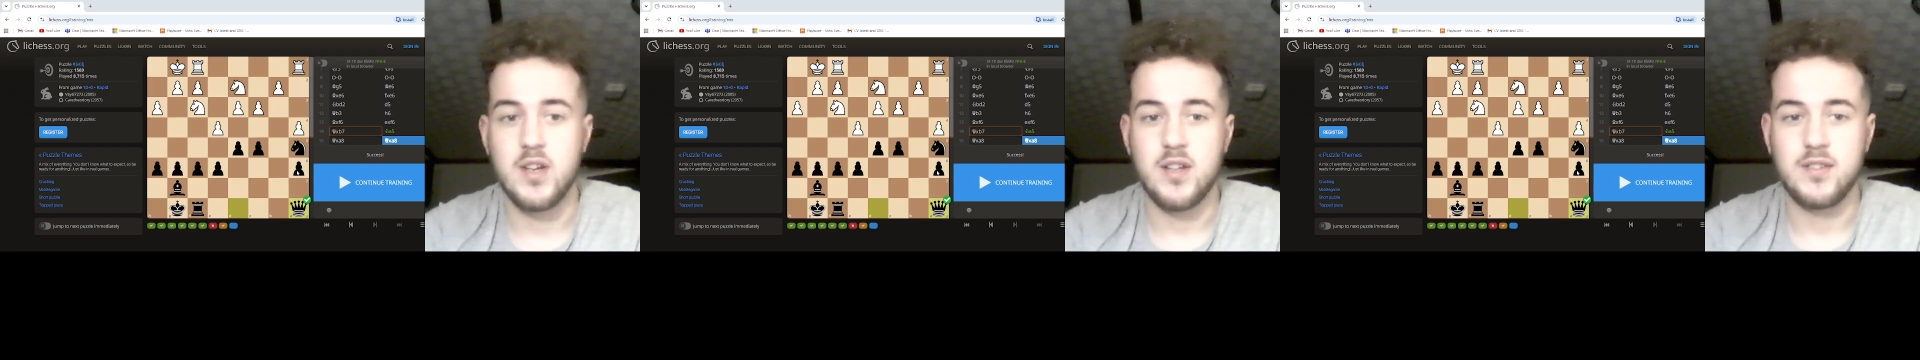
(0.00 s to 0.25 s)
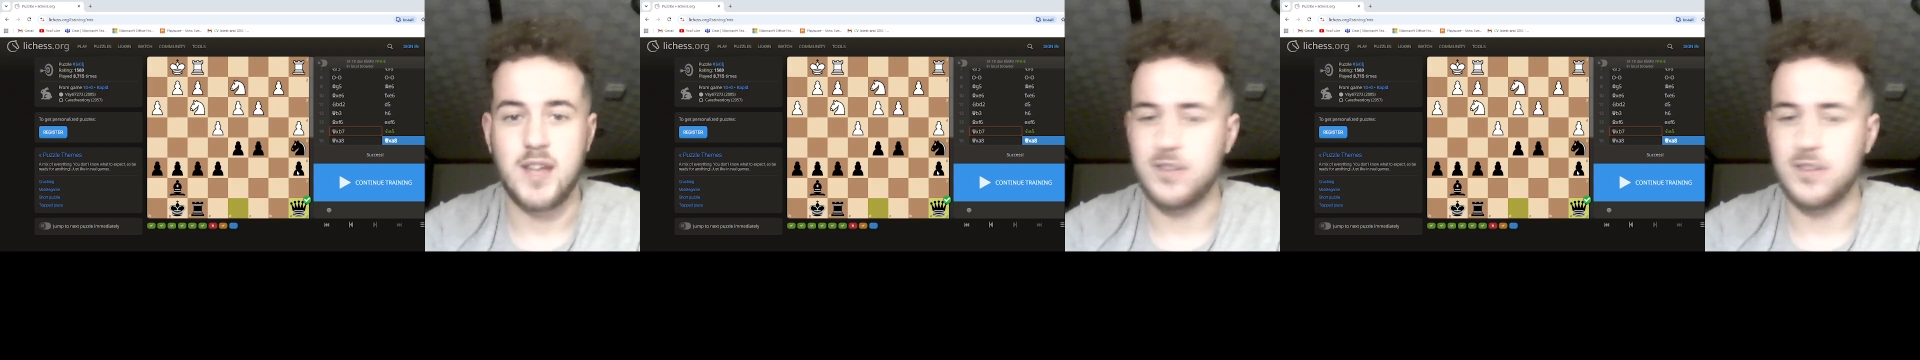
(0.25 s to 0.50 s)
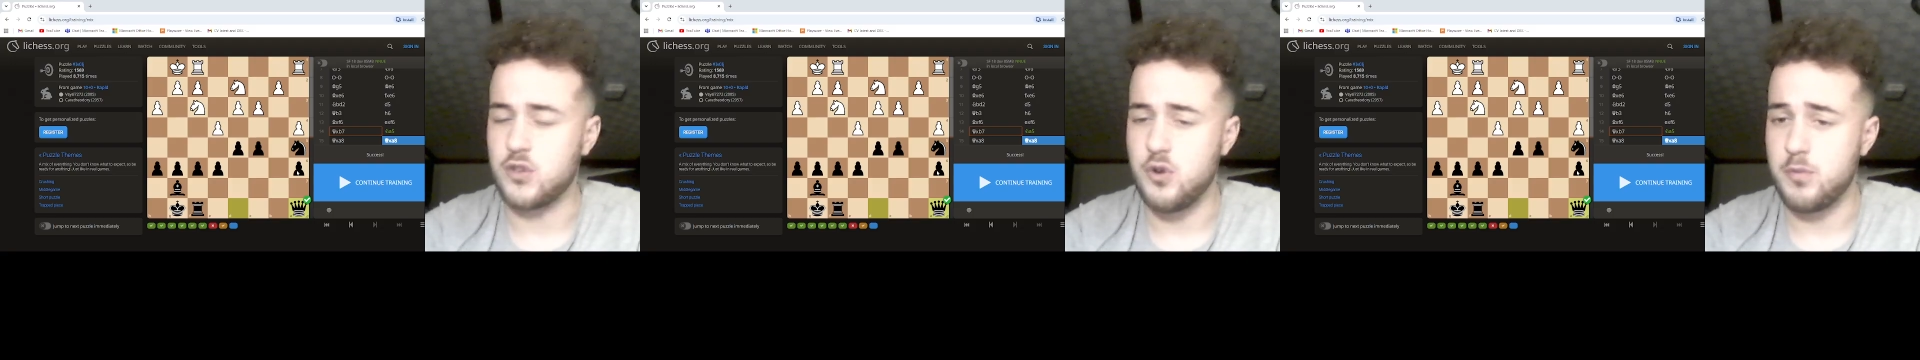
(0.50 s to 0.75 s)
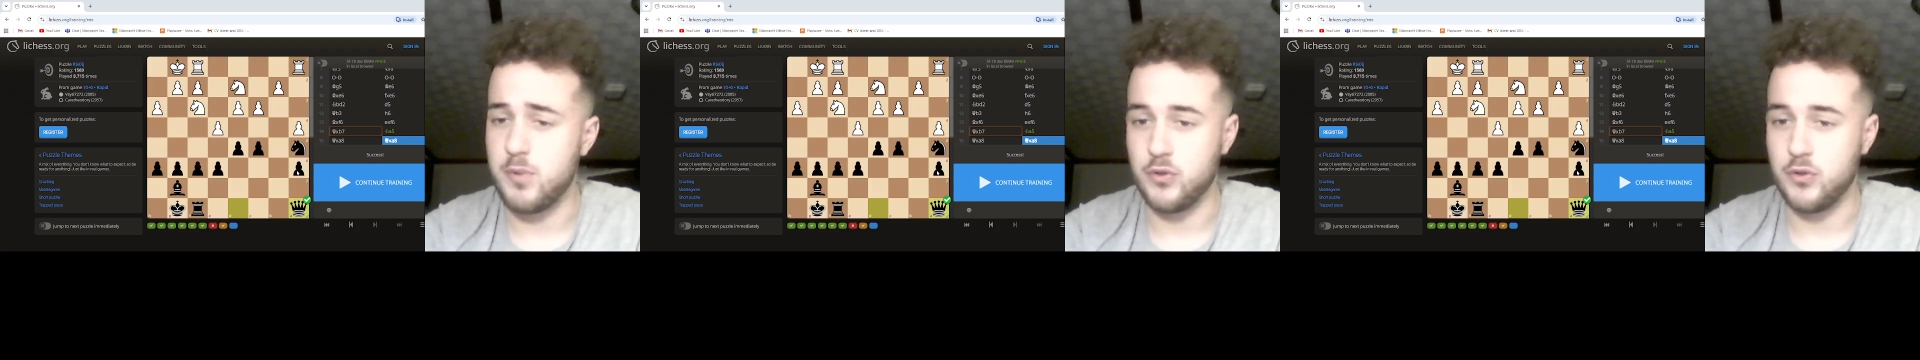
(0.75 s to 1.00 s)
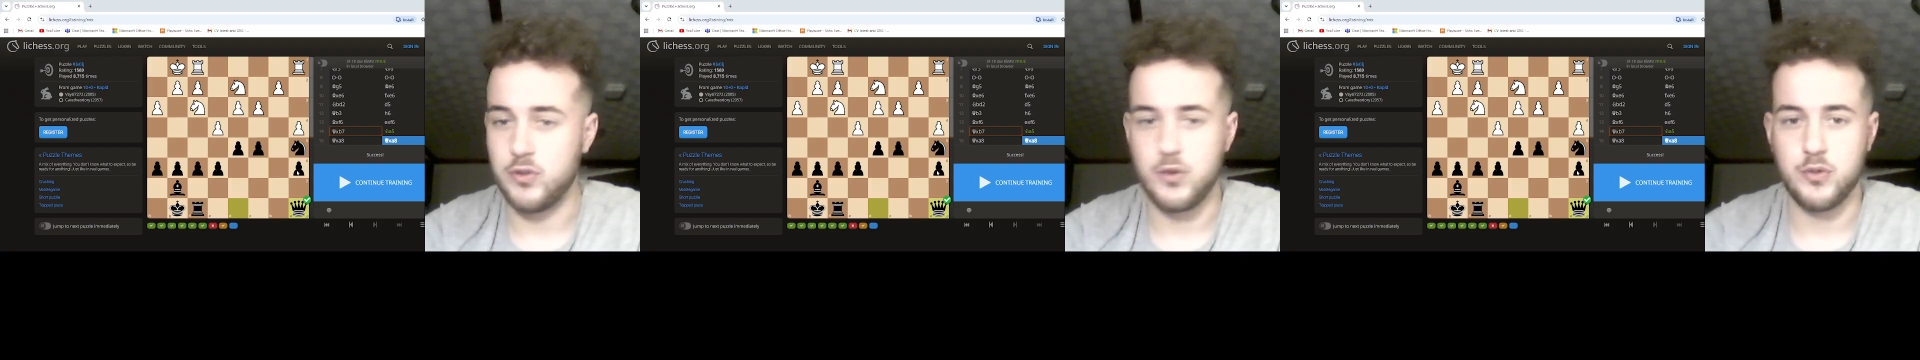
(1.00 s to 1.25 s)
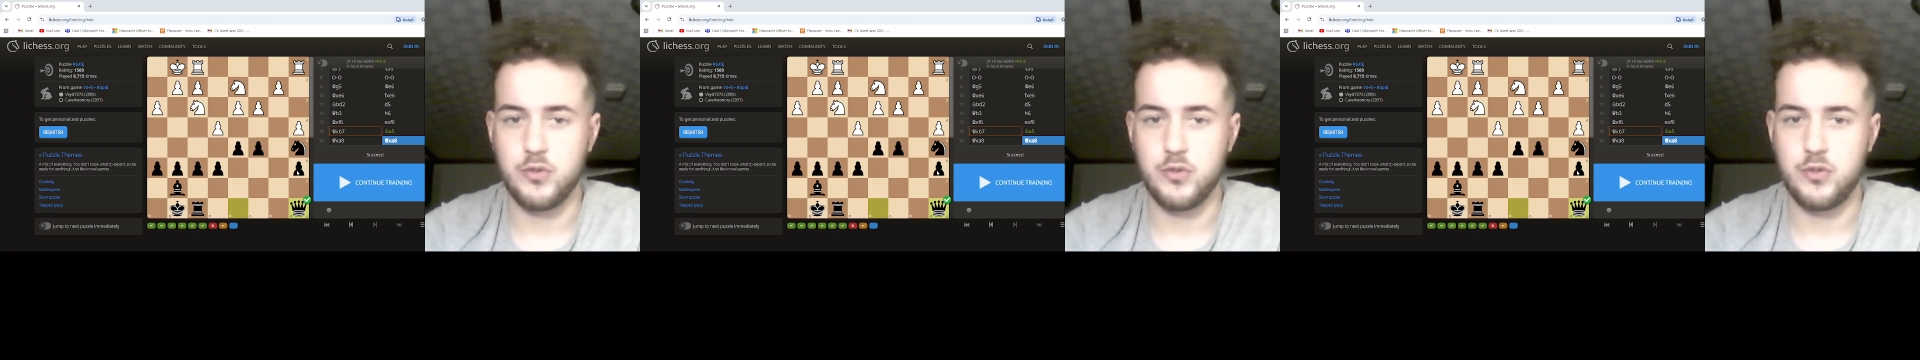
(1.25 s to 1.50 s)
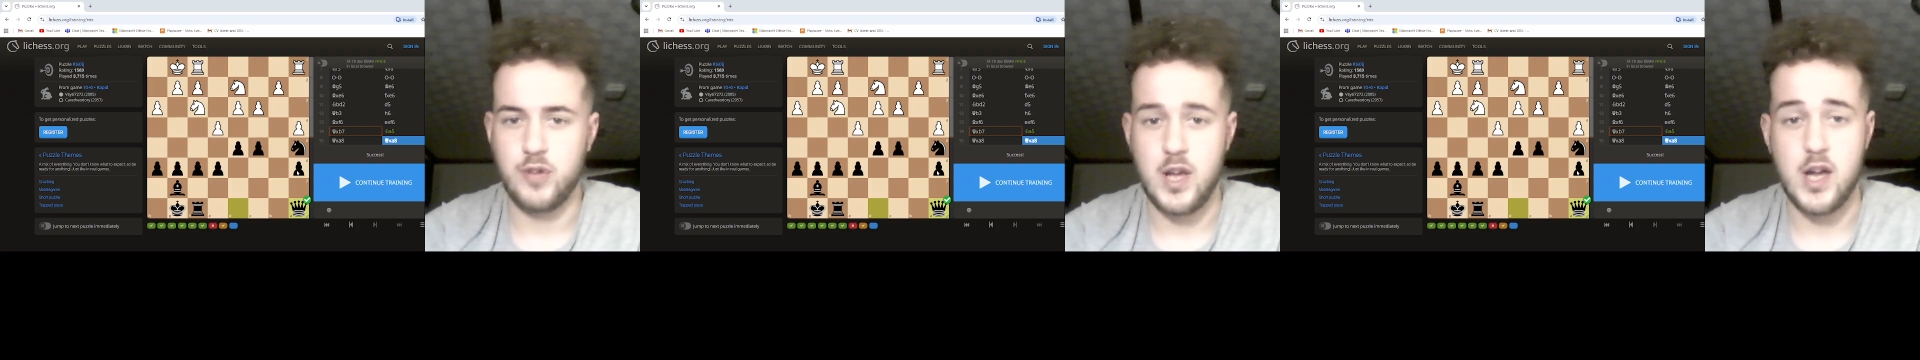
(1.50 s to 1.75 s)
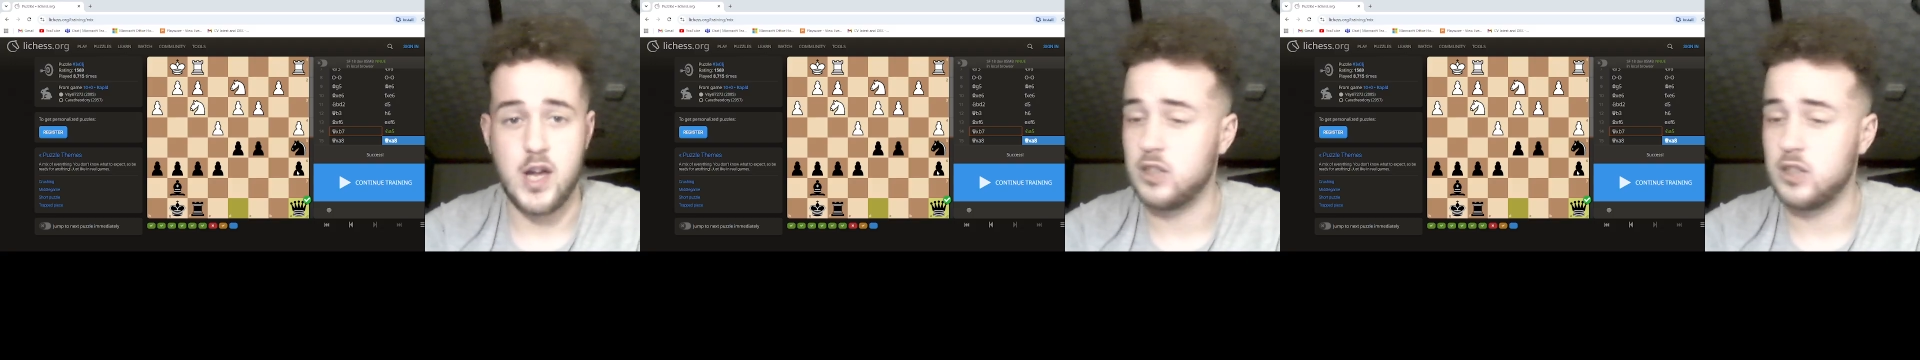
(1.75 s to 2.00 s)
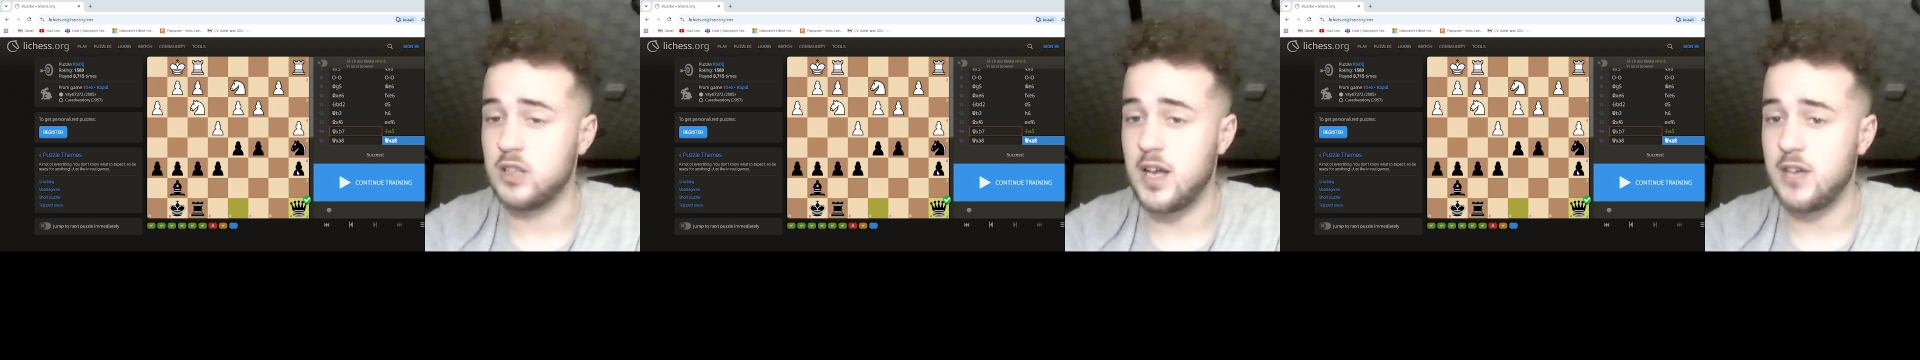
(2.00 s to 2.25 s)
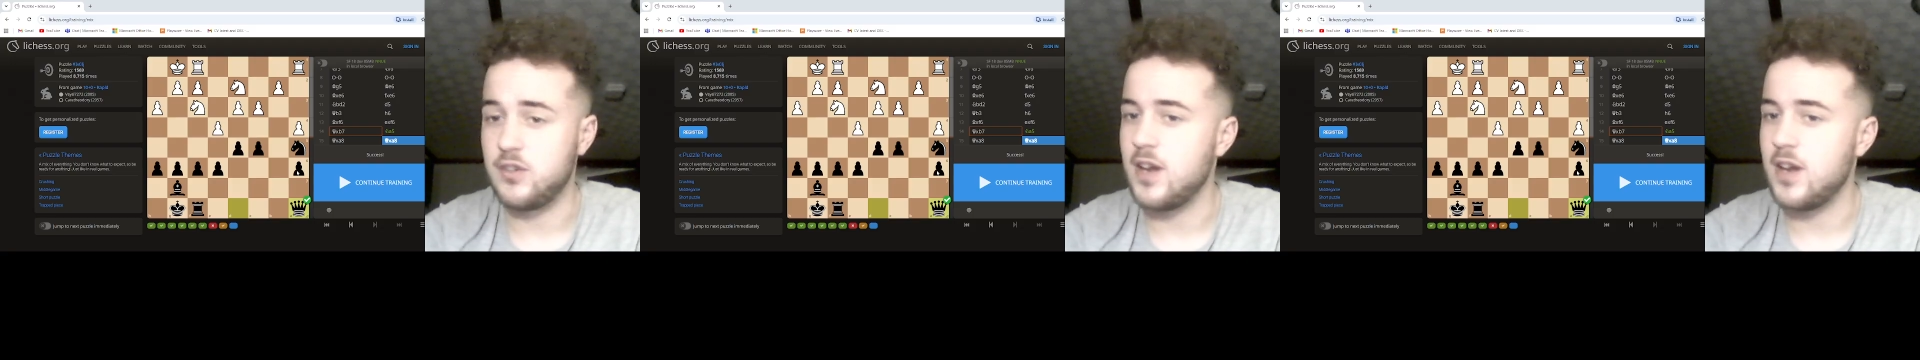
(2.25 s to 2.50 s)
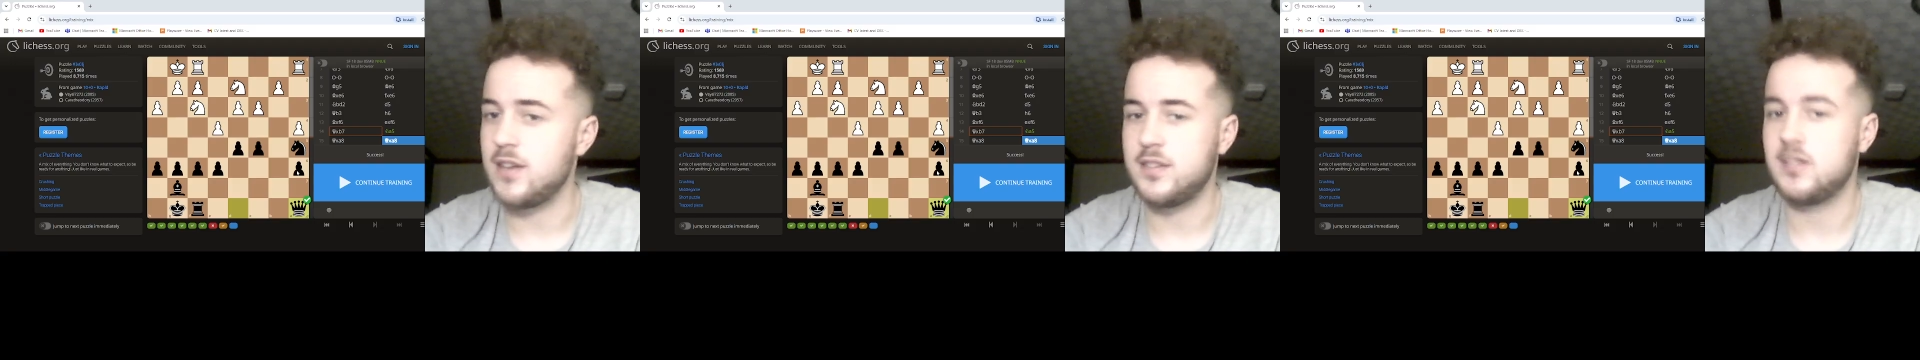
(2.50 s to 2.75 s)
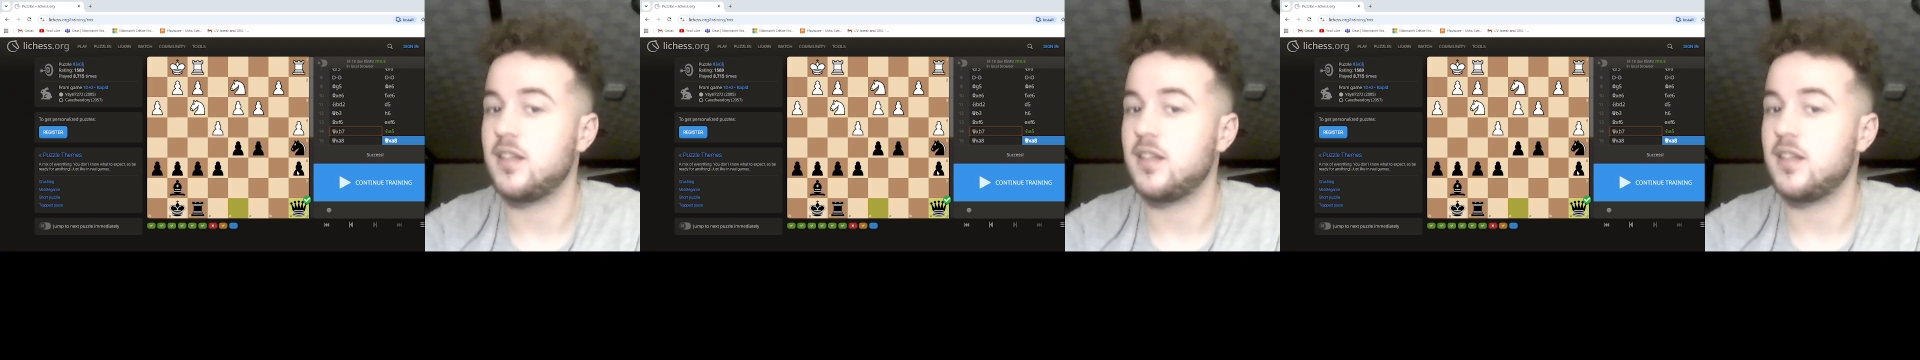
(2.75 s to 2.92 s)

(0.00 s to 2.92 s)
tactical puzzles on live chess.